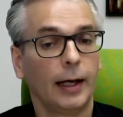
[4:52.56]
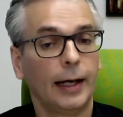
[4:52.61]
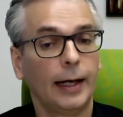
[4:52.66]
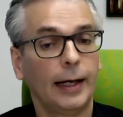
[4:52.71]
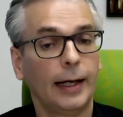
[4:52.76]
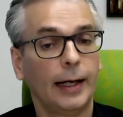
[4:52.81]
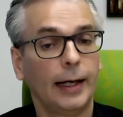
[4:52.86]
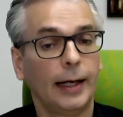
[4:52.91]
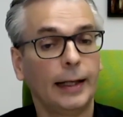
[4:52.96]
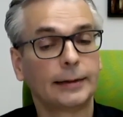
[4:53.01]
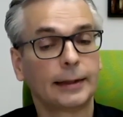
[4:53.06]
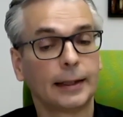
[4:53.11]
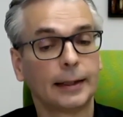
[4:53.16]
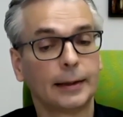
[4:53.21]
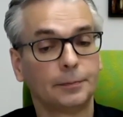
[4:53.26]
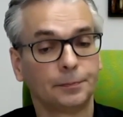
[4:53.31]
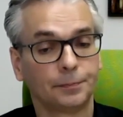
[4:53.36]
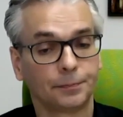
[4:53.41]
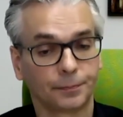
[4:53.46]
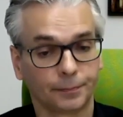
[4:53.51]
And
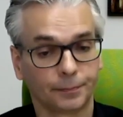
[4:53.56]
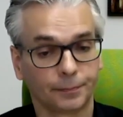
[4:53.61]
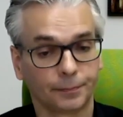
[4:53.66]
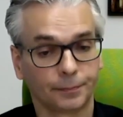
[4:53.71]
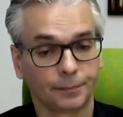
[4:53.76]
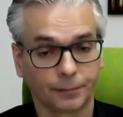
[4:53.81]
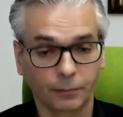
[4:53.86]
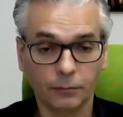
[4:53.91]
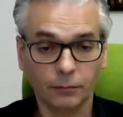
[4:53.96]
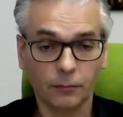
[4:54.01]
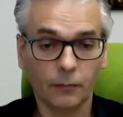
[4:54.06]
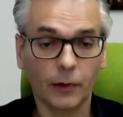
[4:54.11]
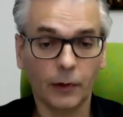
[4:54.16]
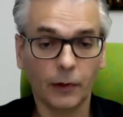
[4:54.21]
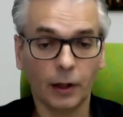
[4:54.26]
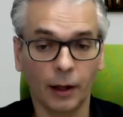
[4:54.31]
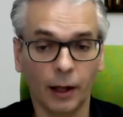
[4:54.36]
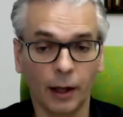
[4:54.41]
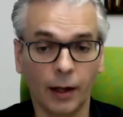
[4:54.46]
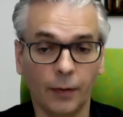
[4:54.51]

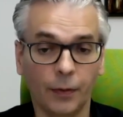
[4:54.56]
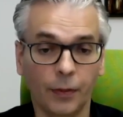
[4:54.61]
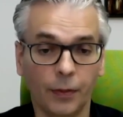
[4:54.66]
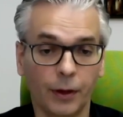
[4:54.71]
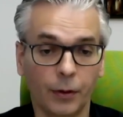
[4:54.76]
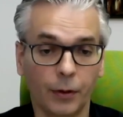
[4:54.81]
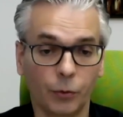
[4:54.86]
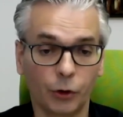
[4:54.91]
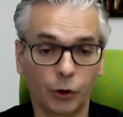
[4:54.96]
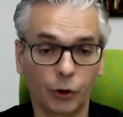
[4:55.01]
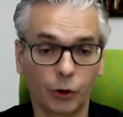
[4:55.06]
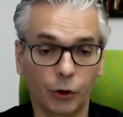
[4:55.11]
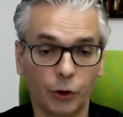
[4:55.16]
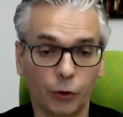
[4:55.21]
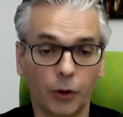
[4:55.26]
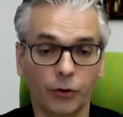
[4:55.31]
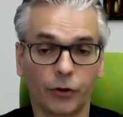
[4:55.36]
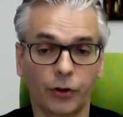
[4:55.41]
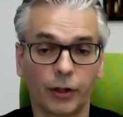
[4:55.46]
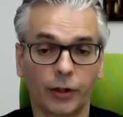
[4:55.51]
the
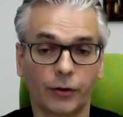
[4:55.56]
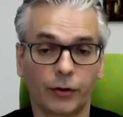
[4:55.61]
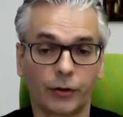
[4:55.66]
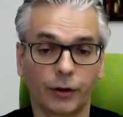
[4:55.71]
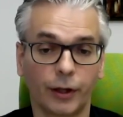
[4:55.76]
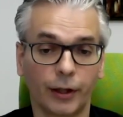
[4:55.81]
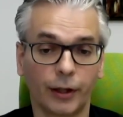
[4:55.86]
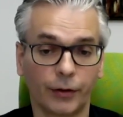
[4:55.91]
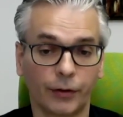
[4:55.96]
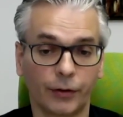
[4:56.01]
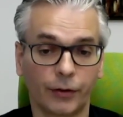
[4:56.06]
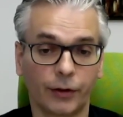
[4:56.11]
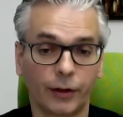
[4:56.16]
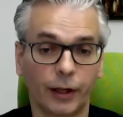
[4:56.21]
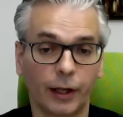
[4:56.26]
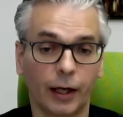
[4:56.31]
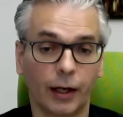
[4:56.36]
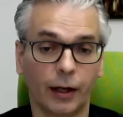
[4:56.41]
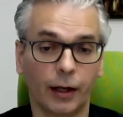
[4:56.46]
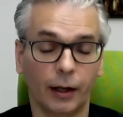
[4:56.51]
response is
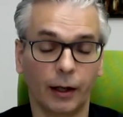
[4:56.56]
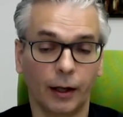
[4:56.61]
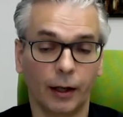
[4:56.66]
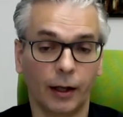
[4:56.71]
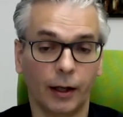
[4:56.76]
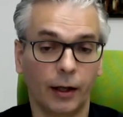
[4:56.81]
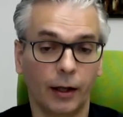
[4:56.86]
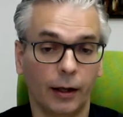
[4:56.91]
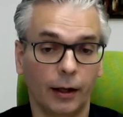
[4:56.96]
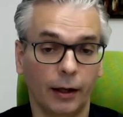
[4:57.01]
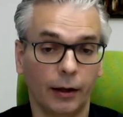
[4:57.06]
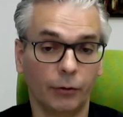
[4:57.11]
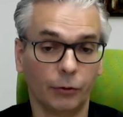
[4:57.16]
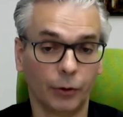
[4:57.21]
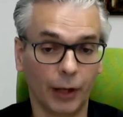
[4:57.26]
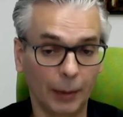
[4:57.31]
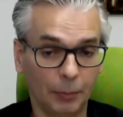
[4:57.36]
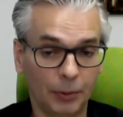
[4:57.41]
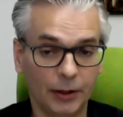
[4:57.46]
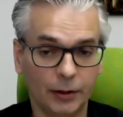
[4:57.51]
a
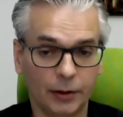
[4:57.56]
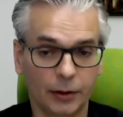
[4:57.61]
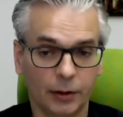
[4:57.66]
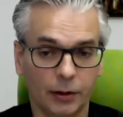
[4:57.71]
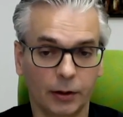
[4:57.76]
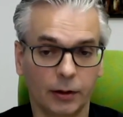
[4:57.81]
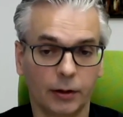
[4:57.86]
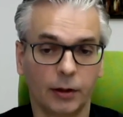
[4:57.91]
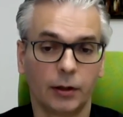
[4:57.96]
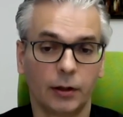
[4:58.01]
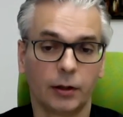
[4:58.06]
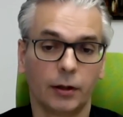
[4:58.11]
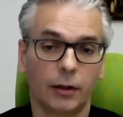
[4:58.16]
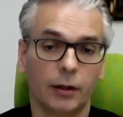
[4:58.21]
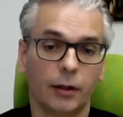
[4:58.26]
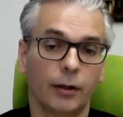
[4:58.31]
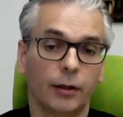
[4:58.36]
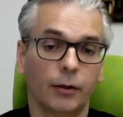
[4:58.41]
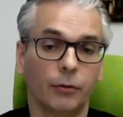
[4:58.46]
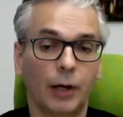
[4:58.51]
rapid
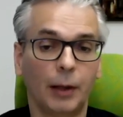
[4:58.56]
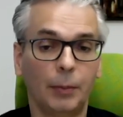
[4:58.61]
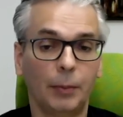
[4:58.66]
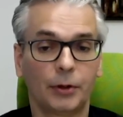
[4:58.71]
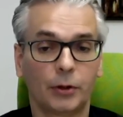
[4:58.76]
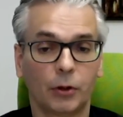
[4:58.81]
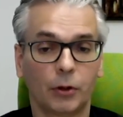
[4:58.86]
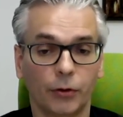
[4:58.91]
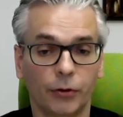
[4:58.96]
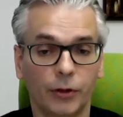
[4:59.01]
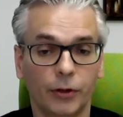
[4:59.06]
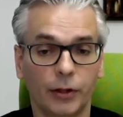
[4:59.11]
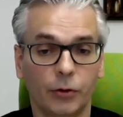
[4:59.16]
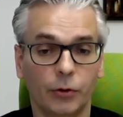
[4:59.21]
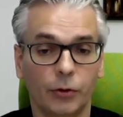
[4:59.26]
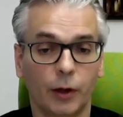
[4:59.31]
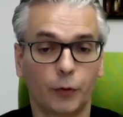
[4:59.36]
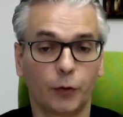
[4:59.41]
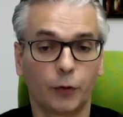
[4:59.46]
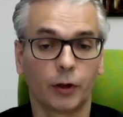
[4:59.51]
onset.
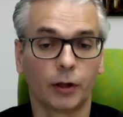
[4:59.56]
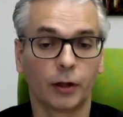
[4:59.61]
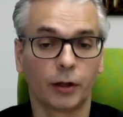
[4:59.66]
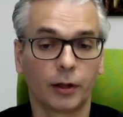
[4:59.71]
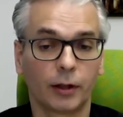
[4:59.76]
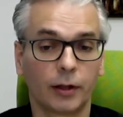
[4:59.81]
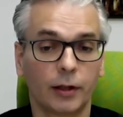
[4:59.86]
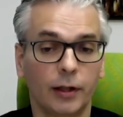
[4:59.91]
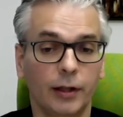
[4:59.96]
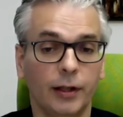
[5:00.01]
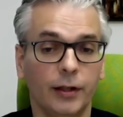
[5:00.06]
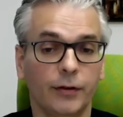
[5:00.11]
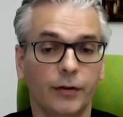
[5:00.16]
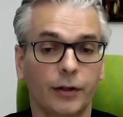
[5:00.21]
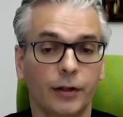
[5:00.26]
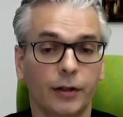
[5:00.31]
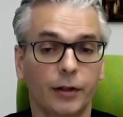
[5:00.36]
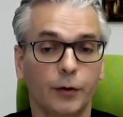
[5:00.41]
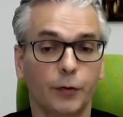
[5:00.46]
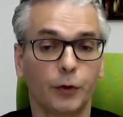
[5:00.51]
You have a clear
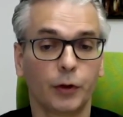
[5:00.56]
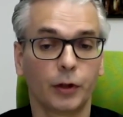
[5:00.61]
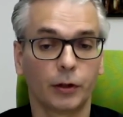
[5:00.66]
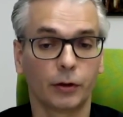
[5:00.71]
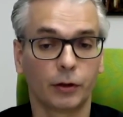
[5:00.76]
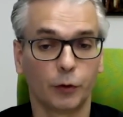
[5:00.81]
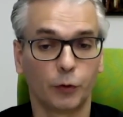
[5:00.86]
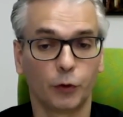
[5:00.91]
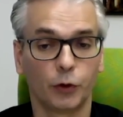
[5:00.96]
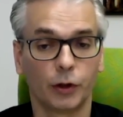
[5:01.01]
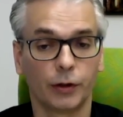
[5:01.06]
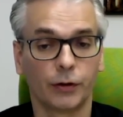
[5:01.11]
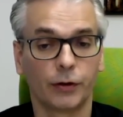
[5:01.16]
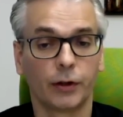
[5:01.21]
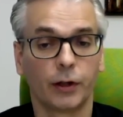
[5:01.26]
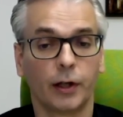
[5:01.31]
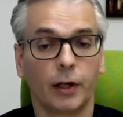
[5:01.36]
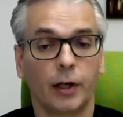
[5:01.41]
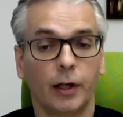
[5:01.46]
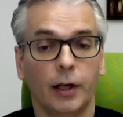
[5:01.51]
significant
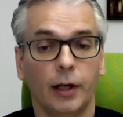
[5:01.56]
difference